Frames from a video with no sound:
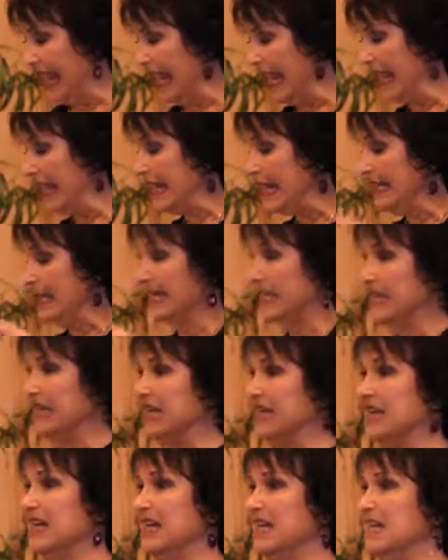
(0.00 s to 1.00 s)

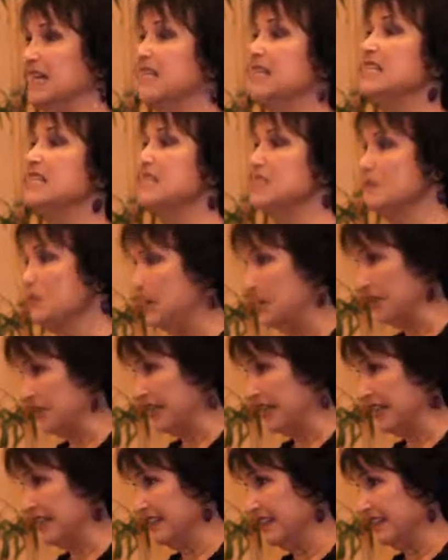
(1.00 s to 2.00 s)
aiding the
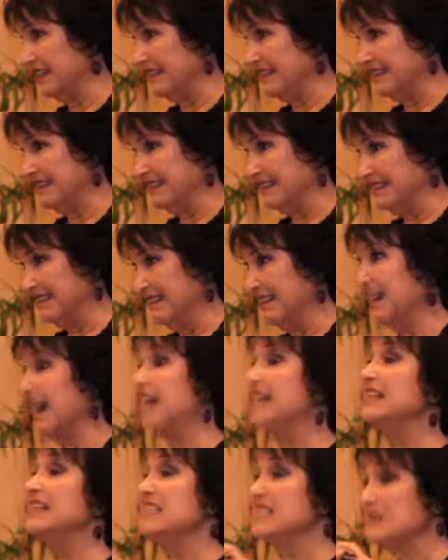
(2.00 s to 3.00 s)
spirit,
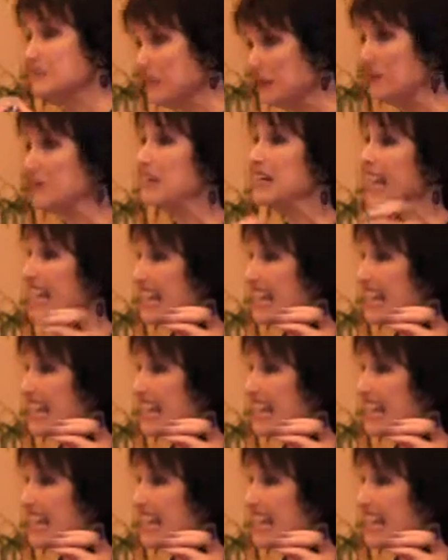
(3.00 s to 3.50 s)
and the spirit